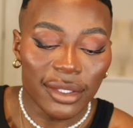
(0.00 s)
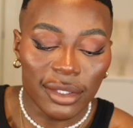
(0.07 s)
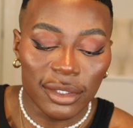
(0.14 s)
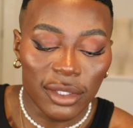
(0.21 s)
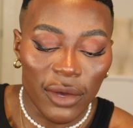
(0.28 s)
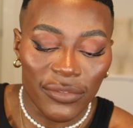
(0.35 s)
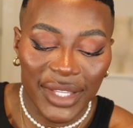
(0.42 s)
just
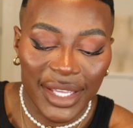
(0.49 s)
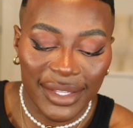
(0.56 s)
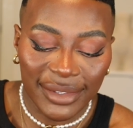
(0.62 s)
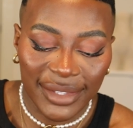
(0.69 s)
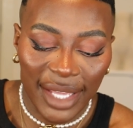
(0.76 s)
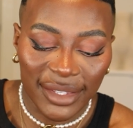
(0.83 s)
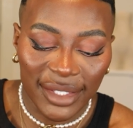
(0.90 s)
love the
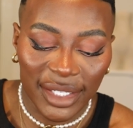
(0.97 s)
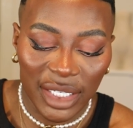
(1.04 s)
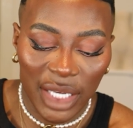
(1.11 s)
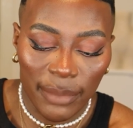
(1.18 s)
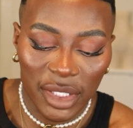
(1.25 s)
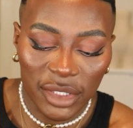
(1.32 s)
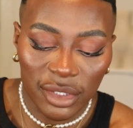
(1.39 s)
aesthetic.
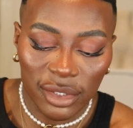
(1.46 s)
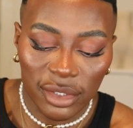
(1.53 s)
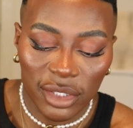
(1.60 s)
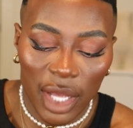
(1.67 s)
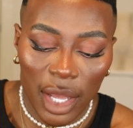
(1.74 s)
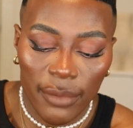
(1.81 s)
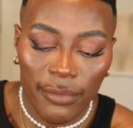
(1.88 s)
Let me
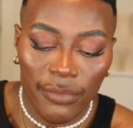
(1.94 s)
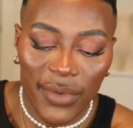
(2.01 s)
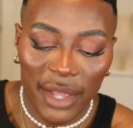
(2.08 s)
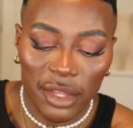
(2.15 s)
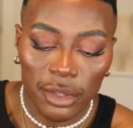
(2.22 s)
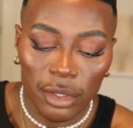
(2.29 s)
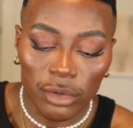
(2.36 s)
just
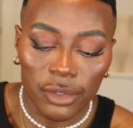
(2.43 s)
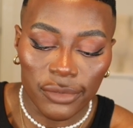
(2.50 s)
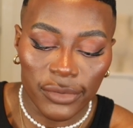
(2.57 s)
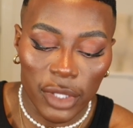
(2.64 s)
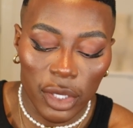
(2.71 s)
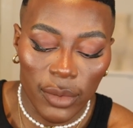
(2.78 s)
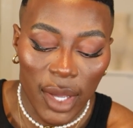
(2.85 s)
find the notes
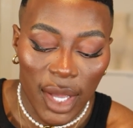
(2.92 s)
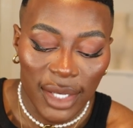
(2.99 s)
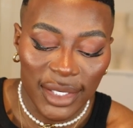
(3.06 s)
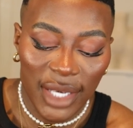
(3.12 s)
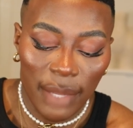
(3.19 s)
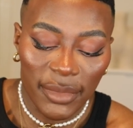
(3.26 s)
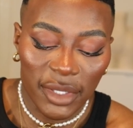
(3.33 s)
for you.
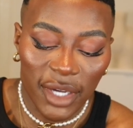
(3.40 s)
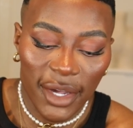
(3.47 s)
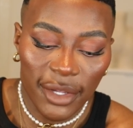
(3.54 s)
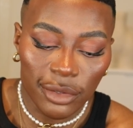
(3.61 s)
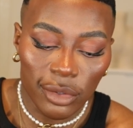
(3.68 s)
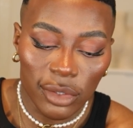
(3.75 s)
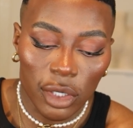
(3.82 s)
Let me
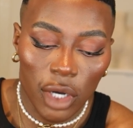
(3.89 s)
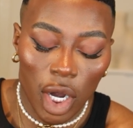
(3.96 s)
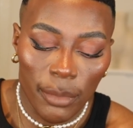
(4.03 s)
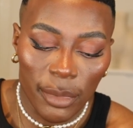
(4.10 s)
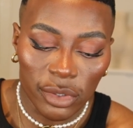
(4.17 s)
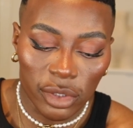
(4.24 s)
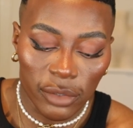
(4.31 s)
guys know in the
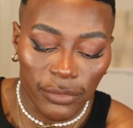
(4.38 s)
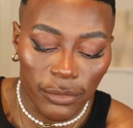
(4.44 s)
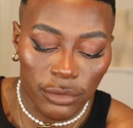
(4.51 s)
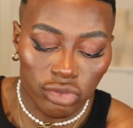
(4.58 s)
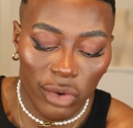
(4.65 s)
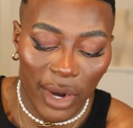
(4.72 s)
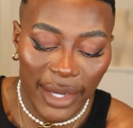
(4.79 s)
comments if you
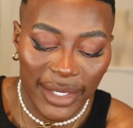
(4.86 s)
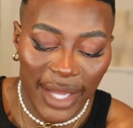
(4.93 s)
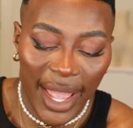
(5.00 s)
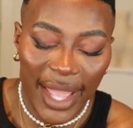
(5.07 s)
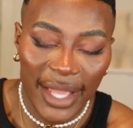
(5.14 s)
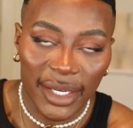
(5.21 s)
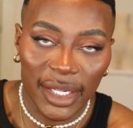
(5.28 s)
tried
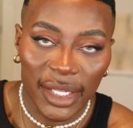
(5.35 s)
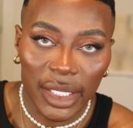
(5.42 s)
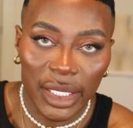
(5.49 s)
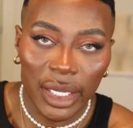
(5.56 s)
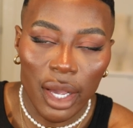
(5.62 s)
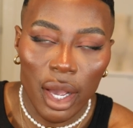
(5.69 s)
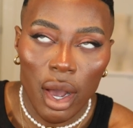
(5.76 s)

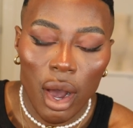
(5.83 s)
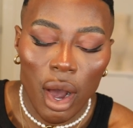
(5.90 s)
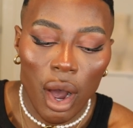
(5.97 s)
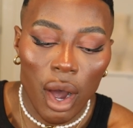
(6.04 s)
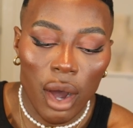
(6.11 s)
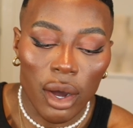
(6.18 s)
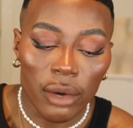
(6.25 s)
any
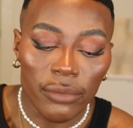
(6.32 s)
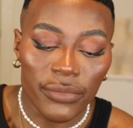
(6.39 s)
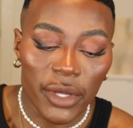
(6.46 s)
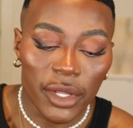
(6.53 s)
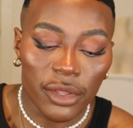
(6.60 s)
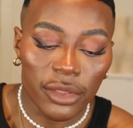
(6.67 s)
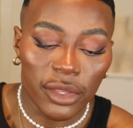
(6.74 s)

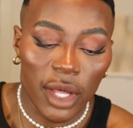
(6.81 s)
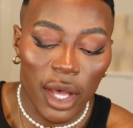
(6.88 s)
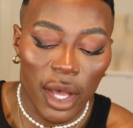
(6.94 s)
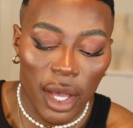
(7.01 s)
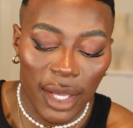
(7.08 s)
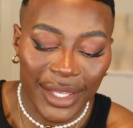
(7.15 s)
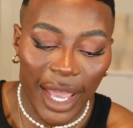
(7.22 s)
of
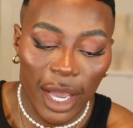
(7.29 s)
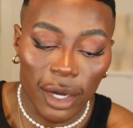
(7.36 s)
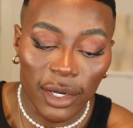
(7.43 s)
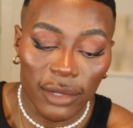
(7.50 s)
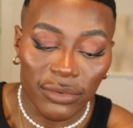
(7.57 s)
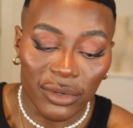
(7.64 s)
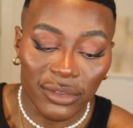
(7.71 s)
the
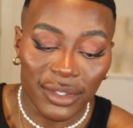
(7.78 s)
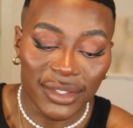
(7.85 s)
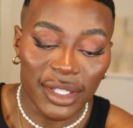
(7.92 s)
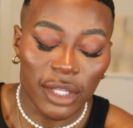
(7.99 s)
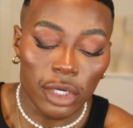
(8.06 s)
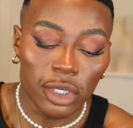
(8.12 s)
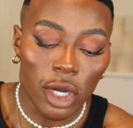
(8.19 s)
Kaylee
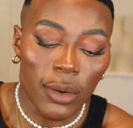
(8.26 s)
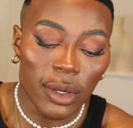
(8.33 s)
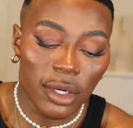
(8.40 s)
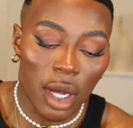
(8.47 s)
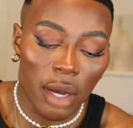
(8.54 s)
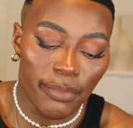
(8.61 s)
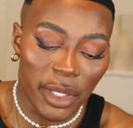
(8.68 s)
fragrances. I know a
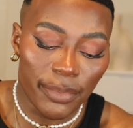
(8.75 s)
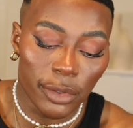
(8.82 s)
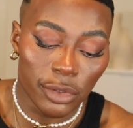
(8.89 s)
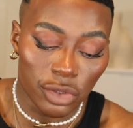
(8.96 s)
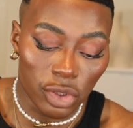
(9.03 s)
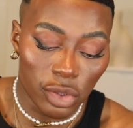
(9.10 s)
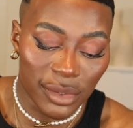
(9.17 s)
lot of
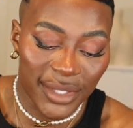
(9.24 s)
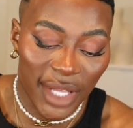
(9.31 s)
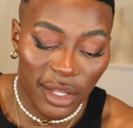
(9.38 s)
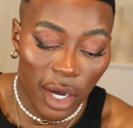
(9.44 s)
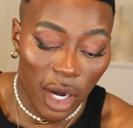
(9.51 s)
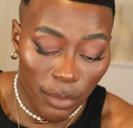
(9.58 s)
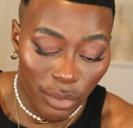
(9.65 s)
people do say
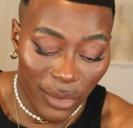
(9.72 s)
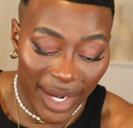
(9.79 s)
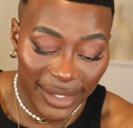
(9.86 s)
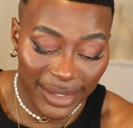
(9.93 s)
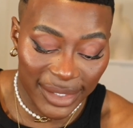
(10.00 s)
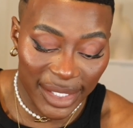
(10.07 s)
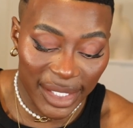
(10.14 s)
they are
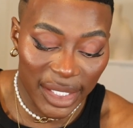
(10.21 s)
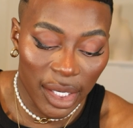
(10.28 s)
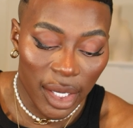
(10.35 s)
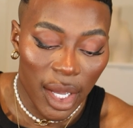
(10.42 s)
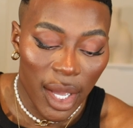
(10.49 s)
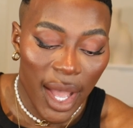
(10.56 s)
pricey,